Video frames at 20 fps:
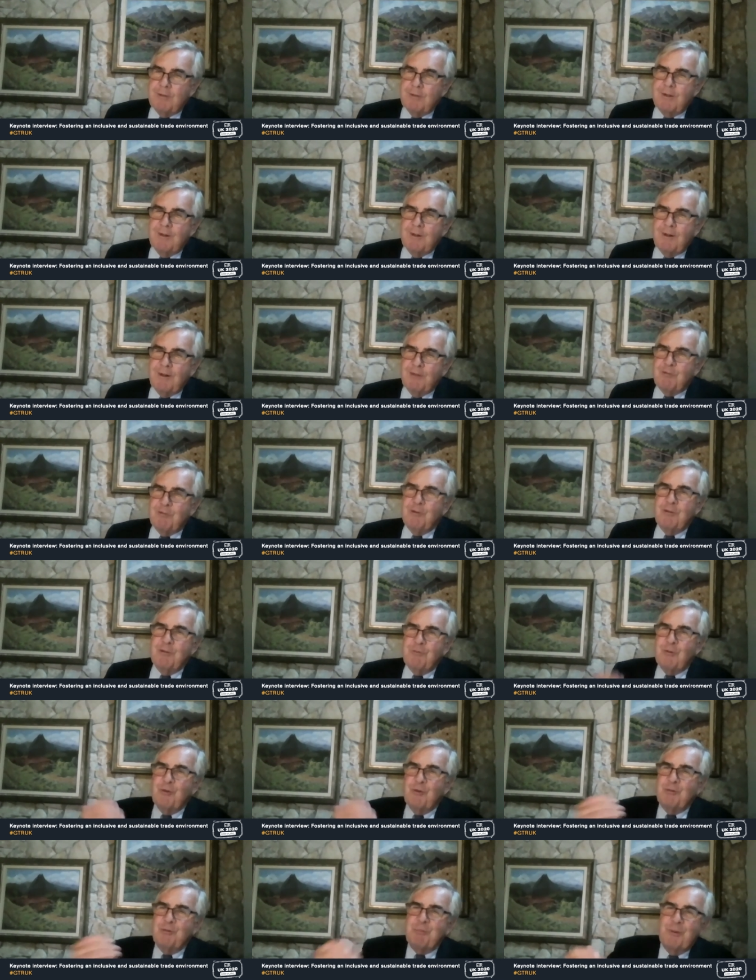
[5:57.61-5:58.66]
And I should, of
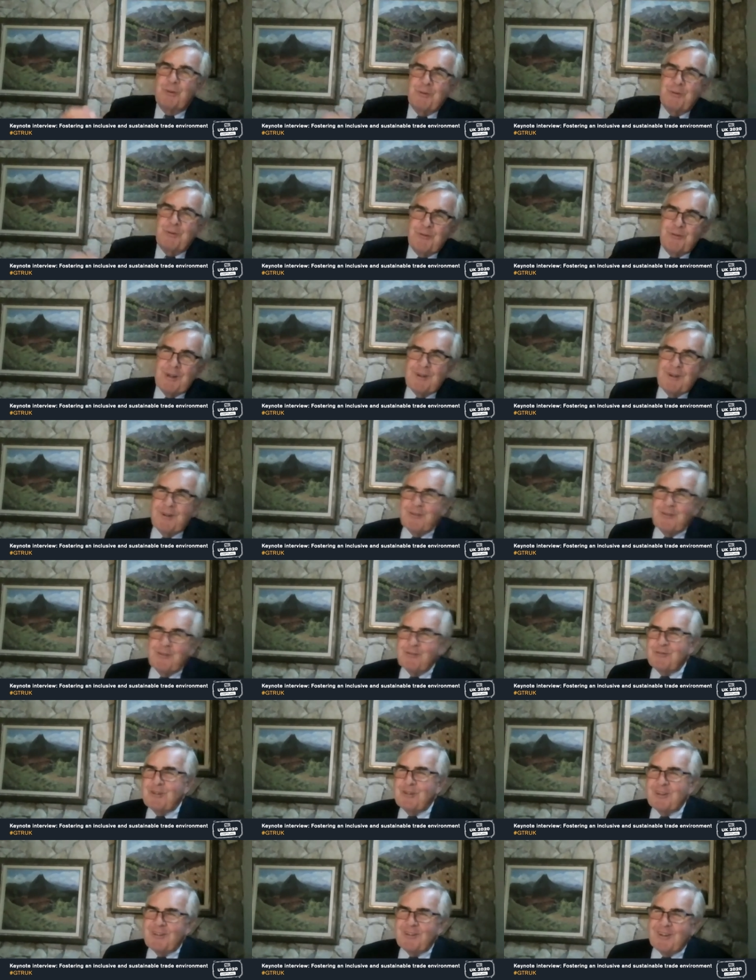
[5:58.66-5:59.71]
course,
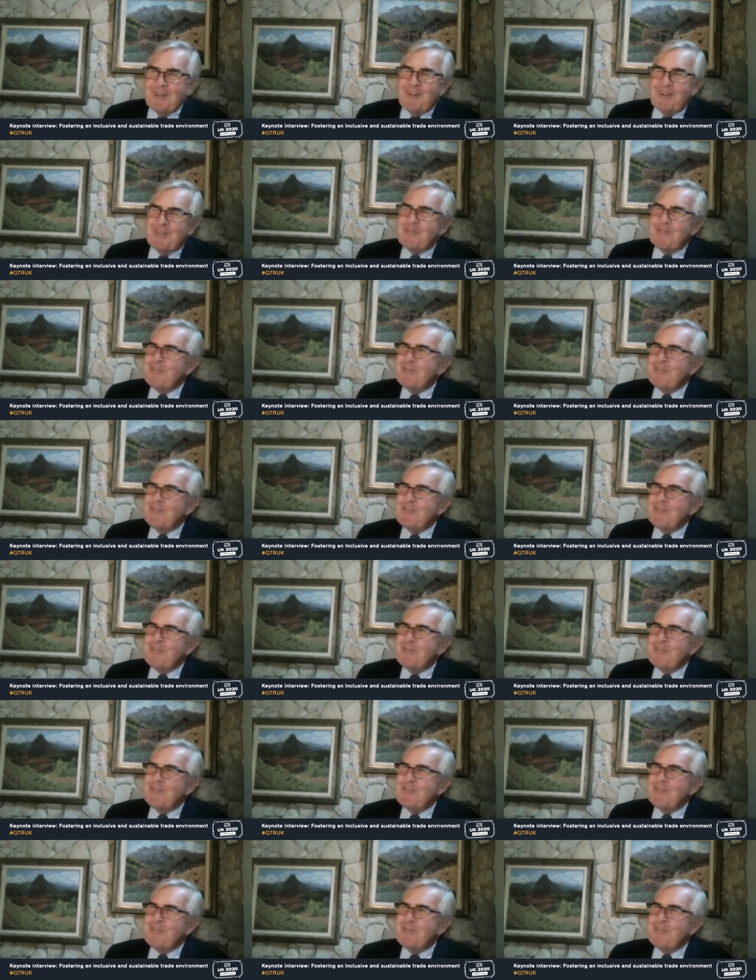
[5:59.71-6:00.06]
recognizing GTR,